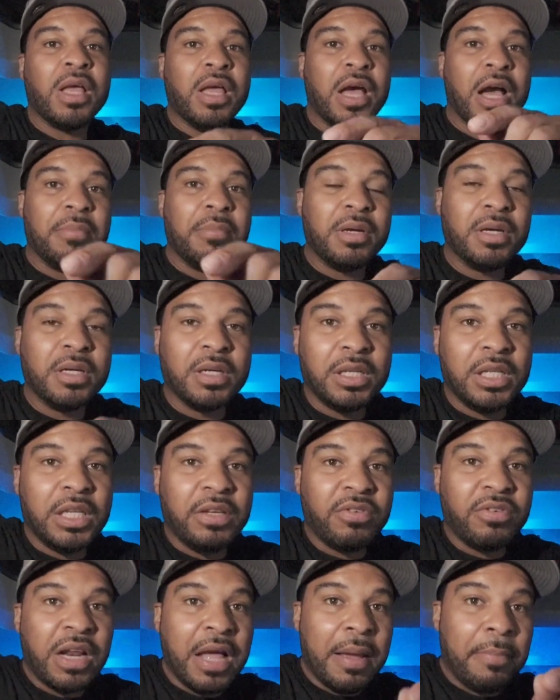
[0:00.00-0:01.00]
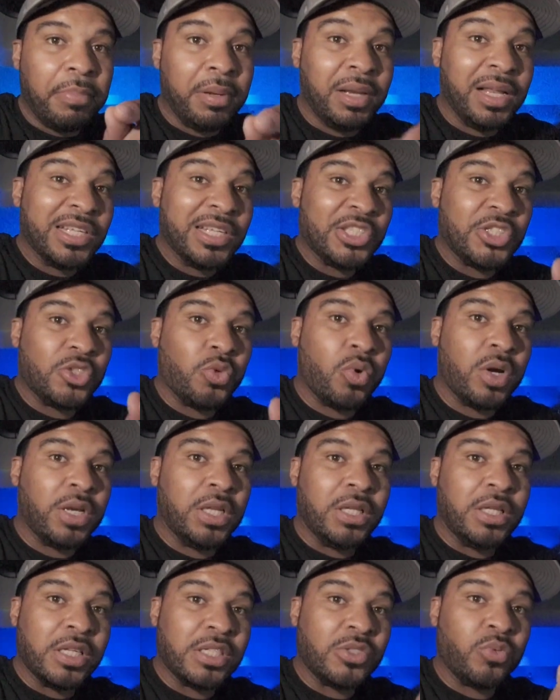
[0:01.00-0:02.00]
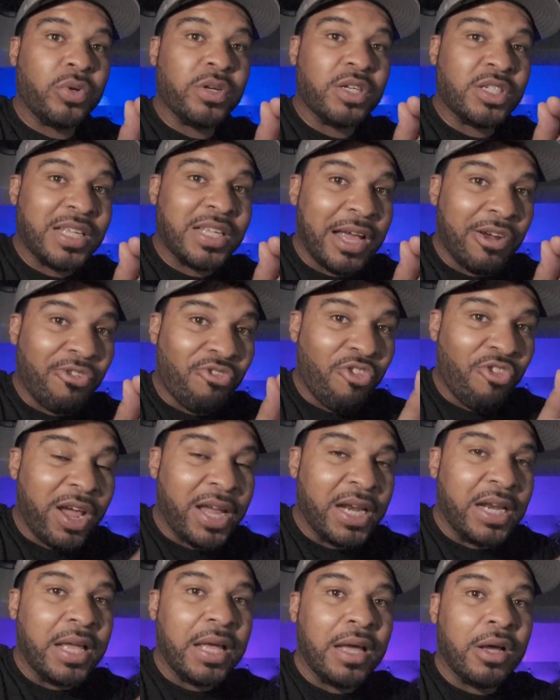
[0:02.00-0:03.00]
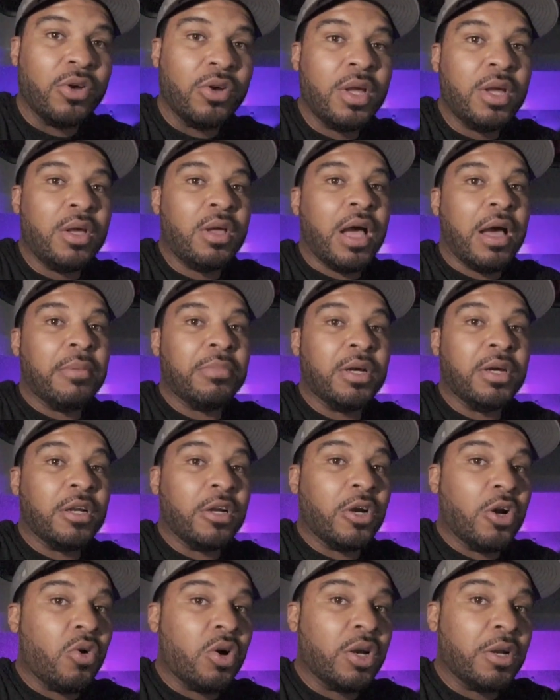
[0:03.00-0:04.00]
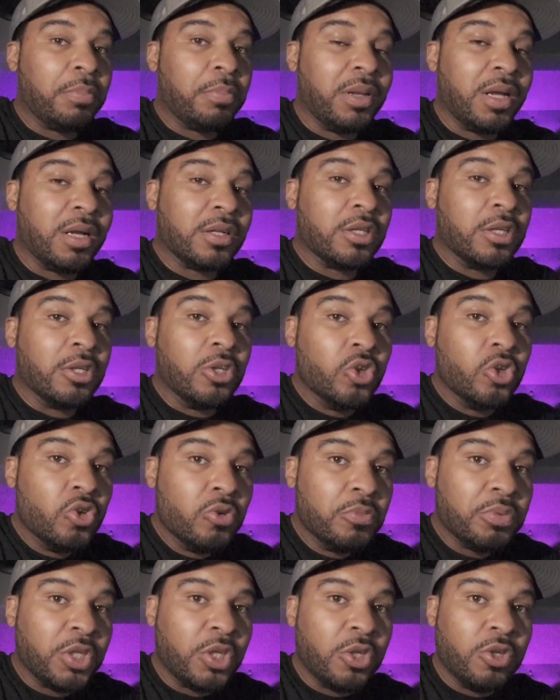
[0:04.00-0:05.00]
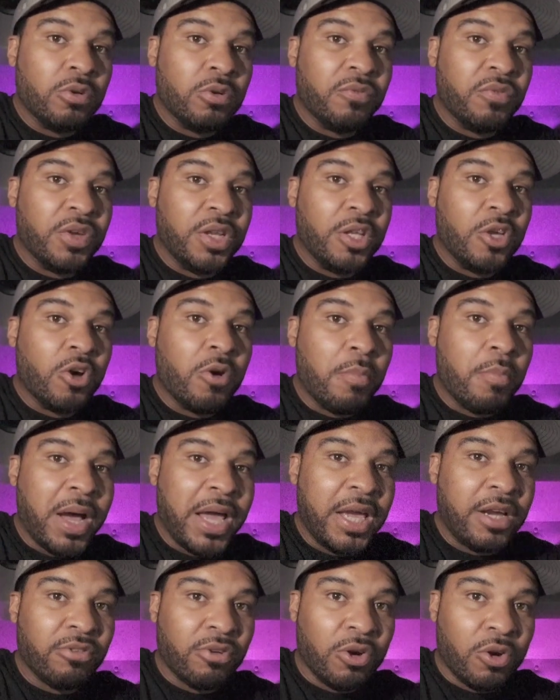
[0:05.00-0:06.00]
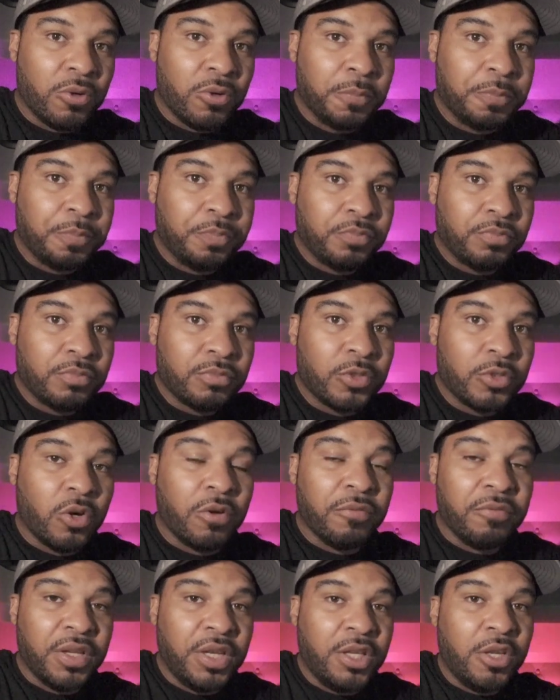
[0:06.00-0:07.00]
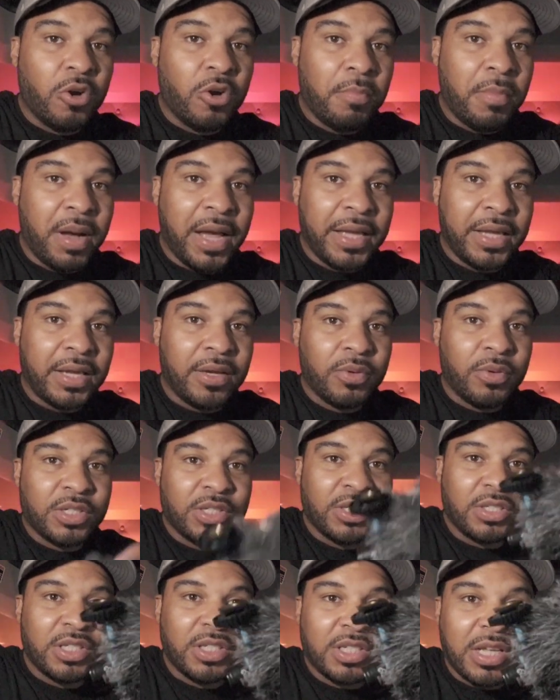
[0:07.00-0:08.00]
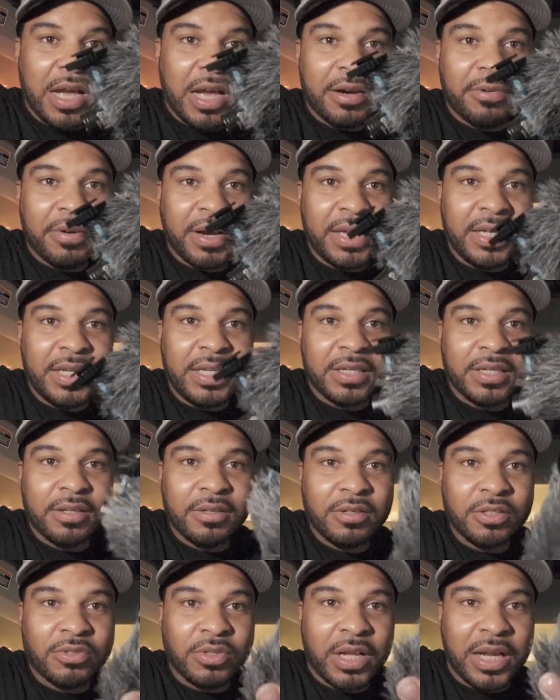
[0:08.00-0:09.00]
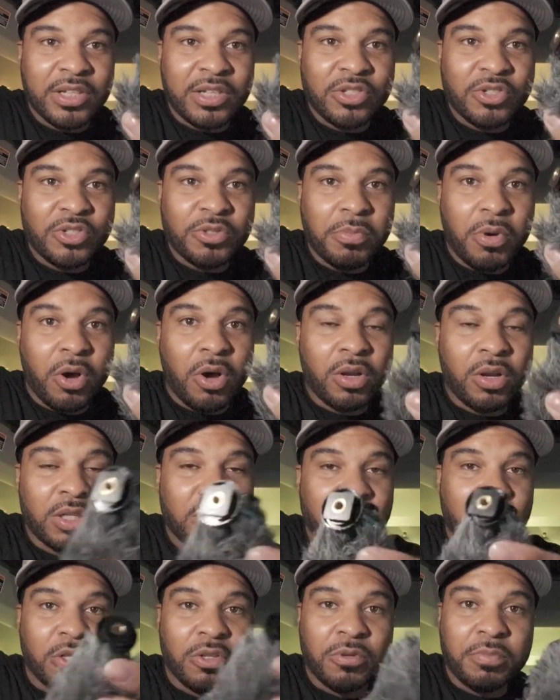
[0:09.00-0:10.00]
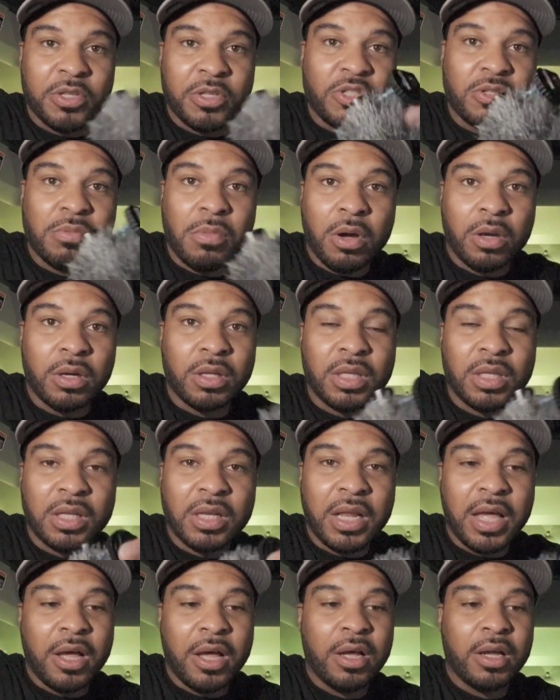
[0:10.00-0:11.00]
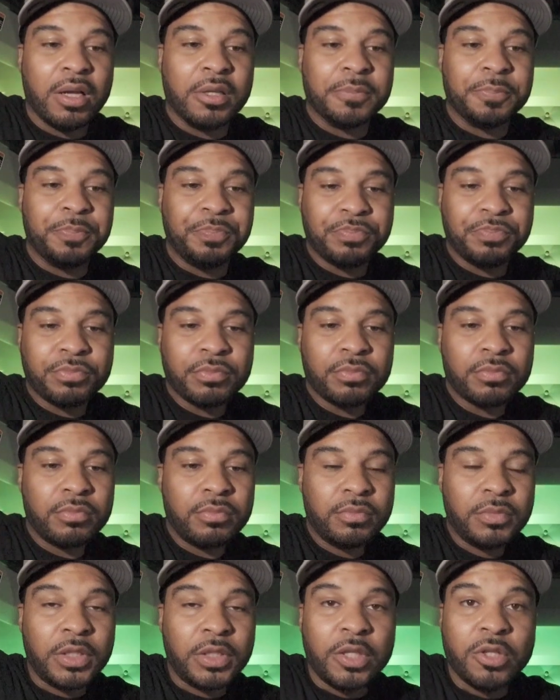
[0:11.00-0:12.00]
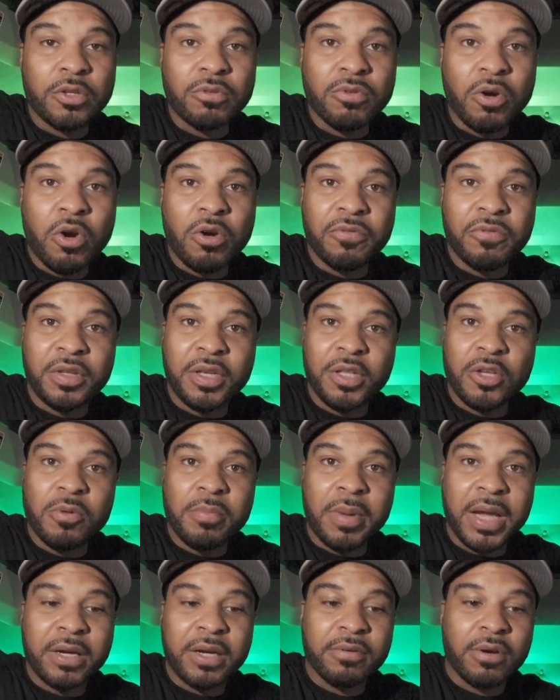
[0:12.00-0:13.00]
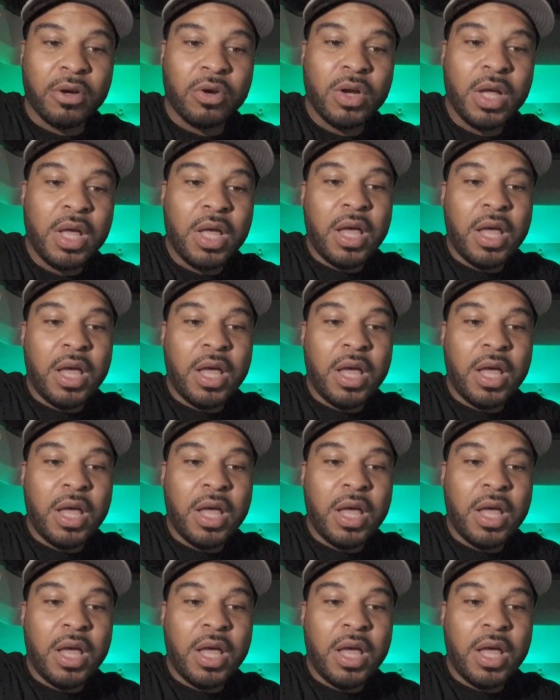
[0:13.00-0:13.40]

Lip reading: I'm going to leave it at +20. That's where it's at right now. I'm going to go on and plug the Lumecube Video Micro, or Video Mic, which is this guy right here. It's nice and small. It's a little bit smaller than the Rode Video Micro.